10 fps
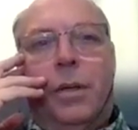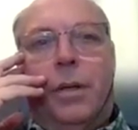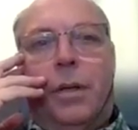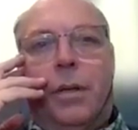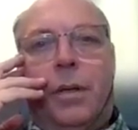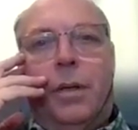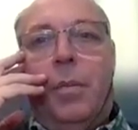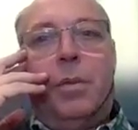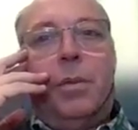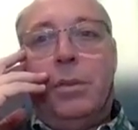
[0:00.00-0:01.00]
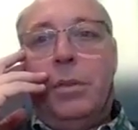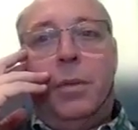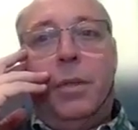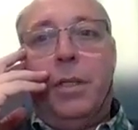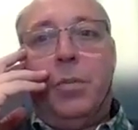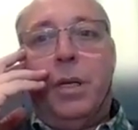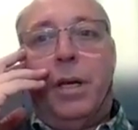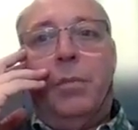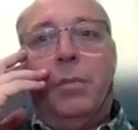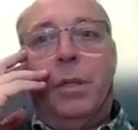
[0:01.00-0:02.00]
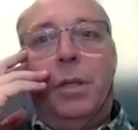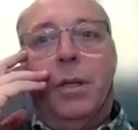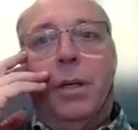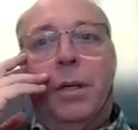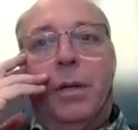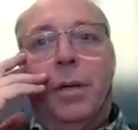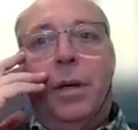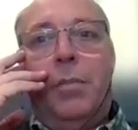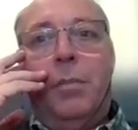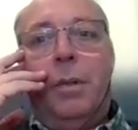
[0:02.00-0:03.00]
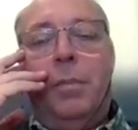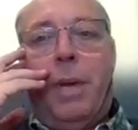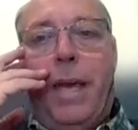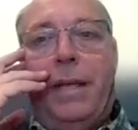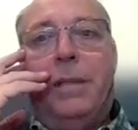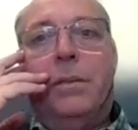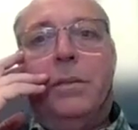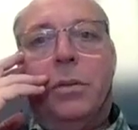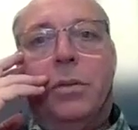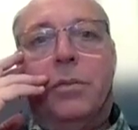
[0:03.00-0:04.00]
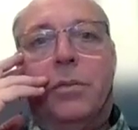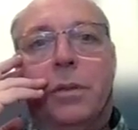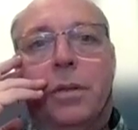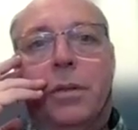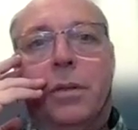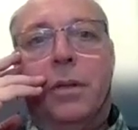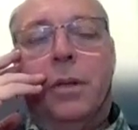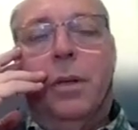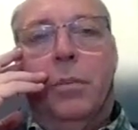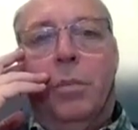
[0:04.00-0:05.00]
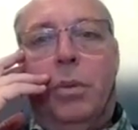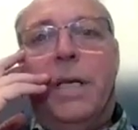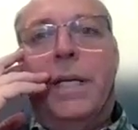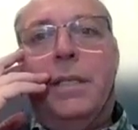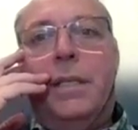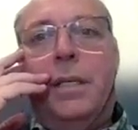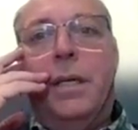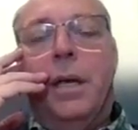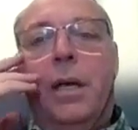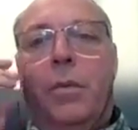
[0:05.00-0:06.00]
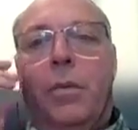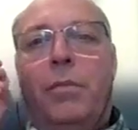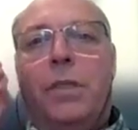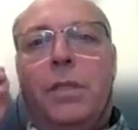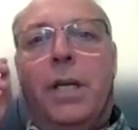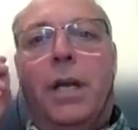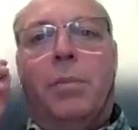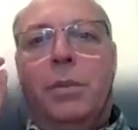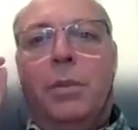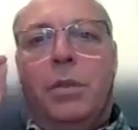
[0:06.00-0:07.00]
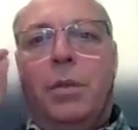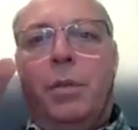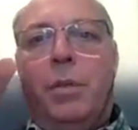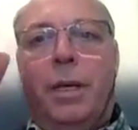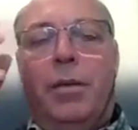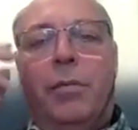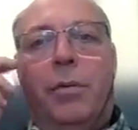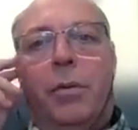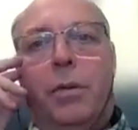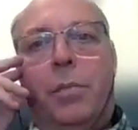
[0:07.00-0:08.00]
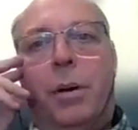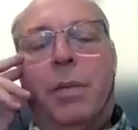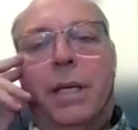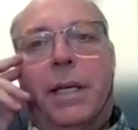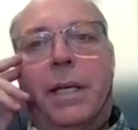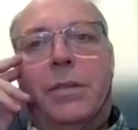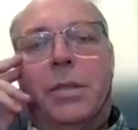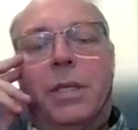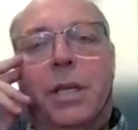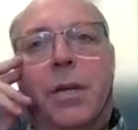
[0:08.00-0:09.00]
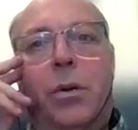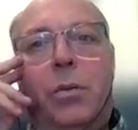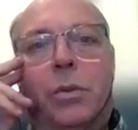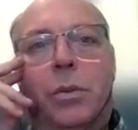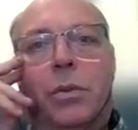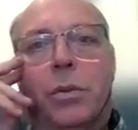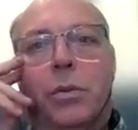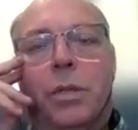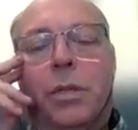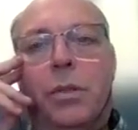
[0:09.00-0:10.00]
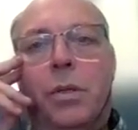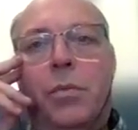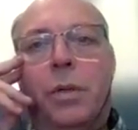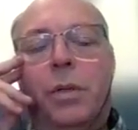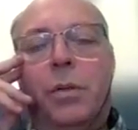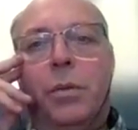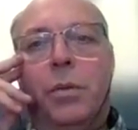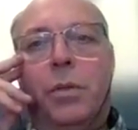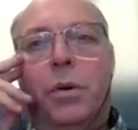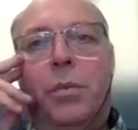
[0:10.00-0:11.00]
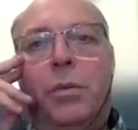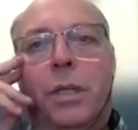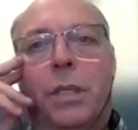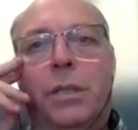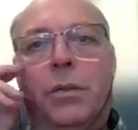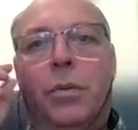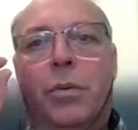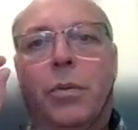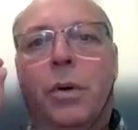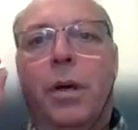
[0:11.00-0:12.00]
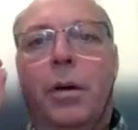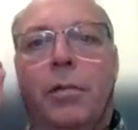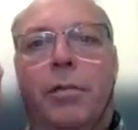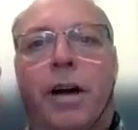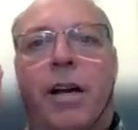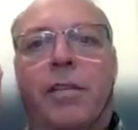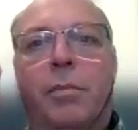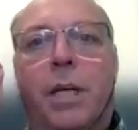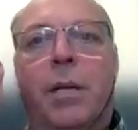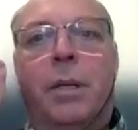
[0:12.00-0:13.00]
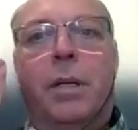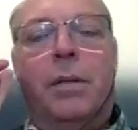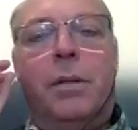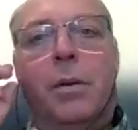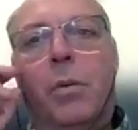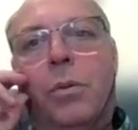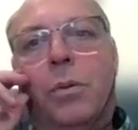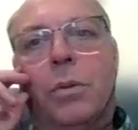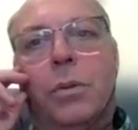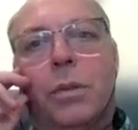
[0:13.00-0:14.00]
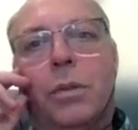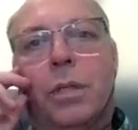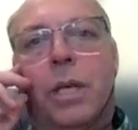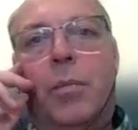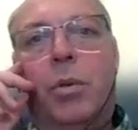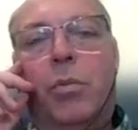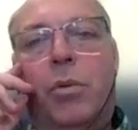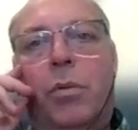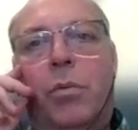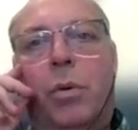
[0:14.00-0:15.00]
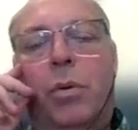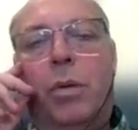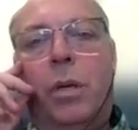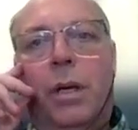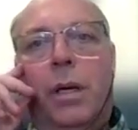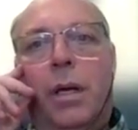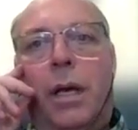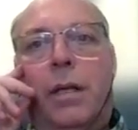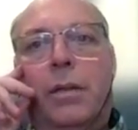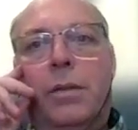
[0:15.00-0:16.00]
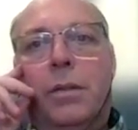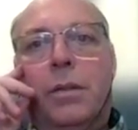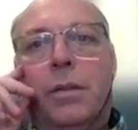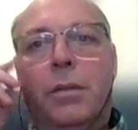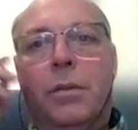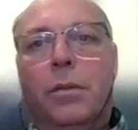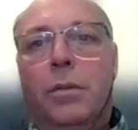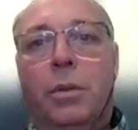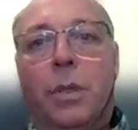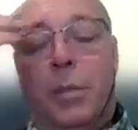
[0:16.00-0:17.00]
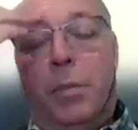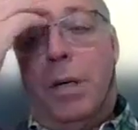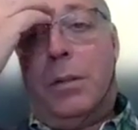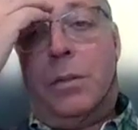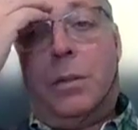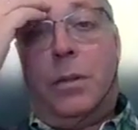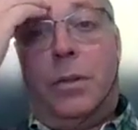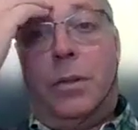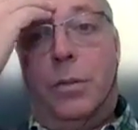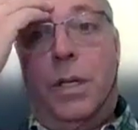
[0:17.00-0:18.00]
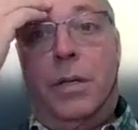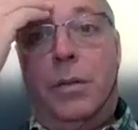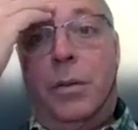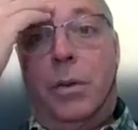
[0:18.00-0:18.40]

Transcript: laparoscopy has become the main sort of modality. When we say laparoscopy, again, for the public, it's the keyhole surgery. So we do the operation through 5-millimeter holes in the abdominal wall, and usually about 3 little